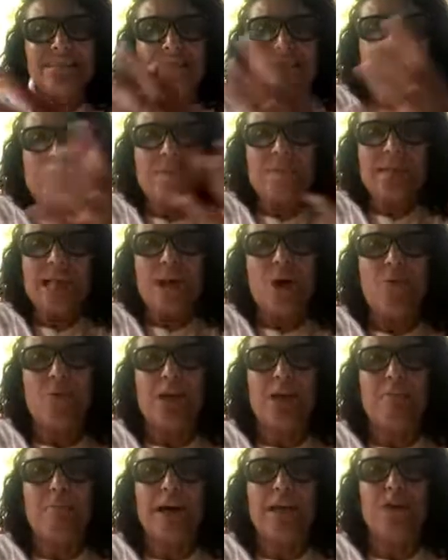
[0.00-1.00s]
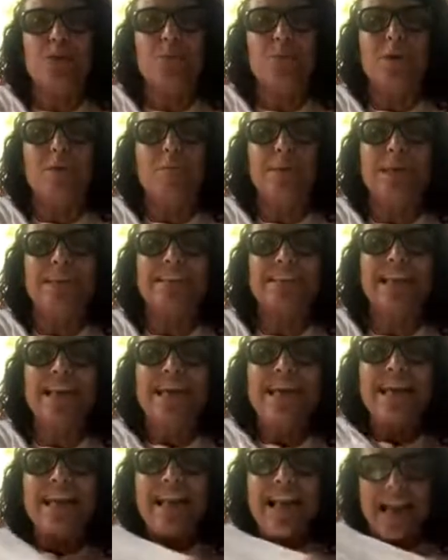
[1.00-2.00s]
surrounded by human beings,
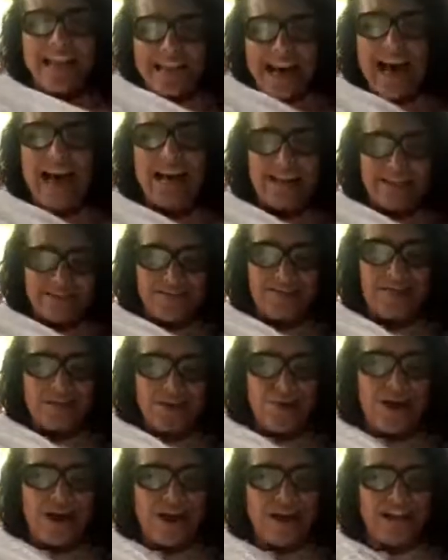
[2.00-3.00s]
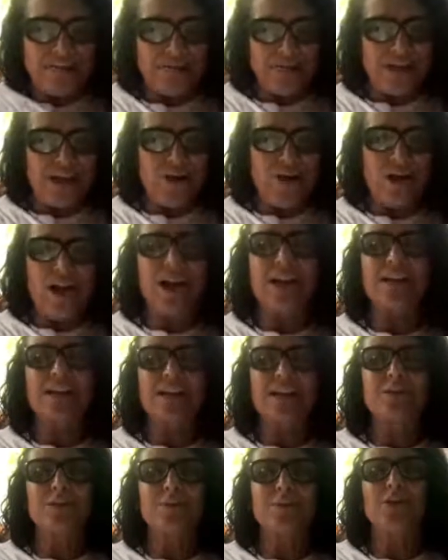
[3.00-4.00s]
like we all are a
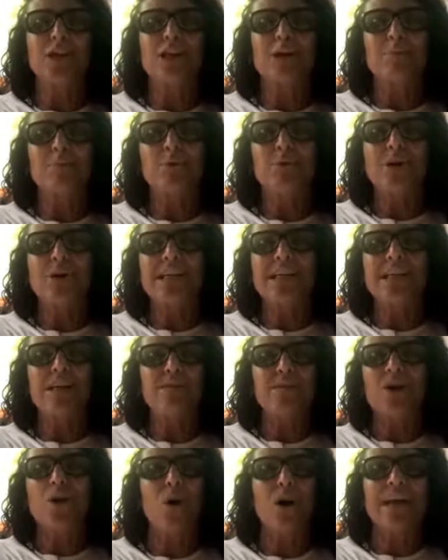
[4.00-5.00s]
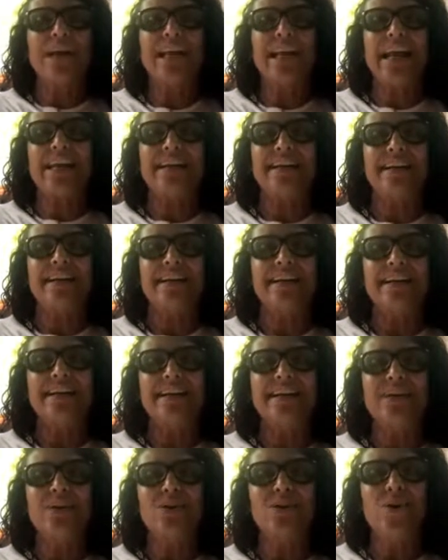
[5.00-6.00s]
spiritual community, and we're all connected,
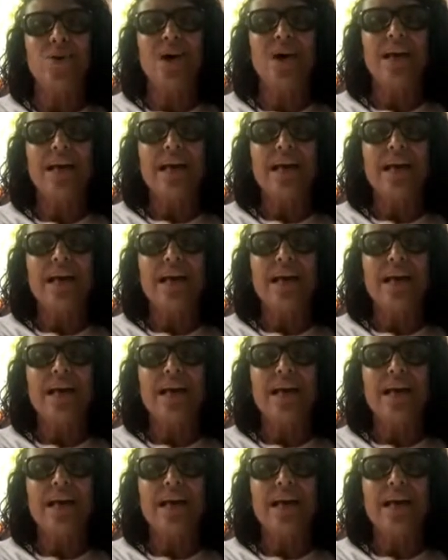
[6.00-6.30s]
you know